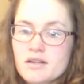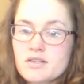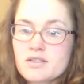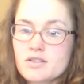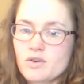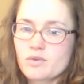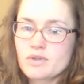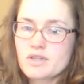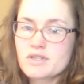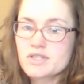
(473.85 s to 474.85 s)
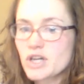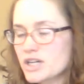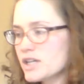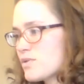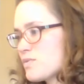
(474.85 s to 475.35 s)
So
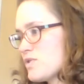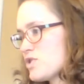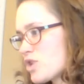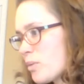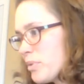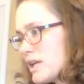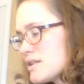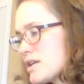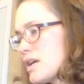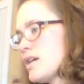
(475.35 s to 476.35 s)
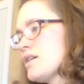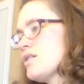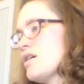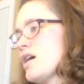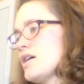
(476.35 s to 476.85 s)
starting with the trumpet,
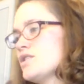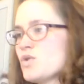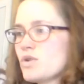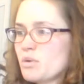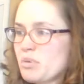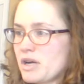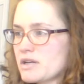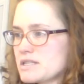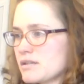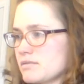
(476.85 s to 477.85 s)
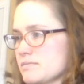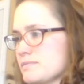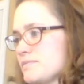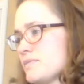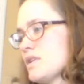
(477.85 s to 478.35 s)
no comparison.
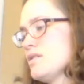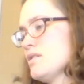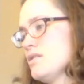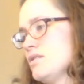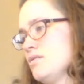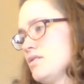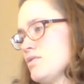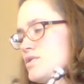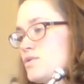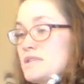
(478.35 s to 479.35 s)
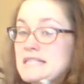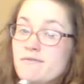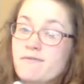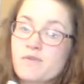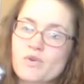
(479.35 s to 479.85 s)
So it's in
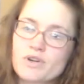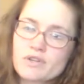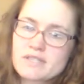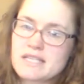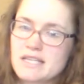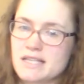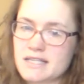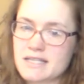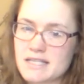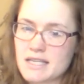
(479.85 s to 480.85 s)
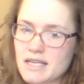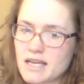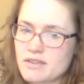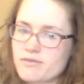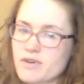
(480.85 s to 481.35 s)
4. You'll see the C
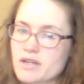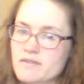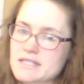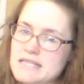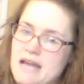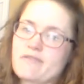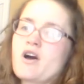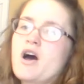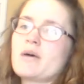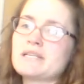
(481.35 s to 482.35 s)
at the front of the staff common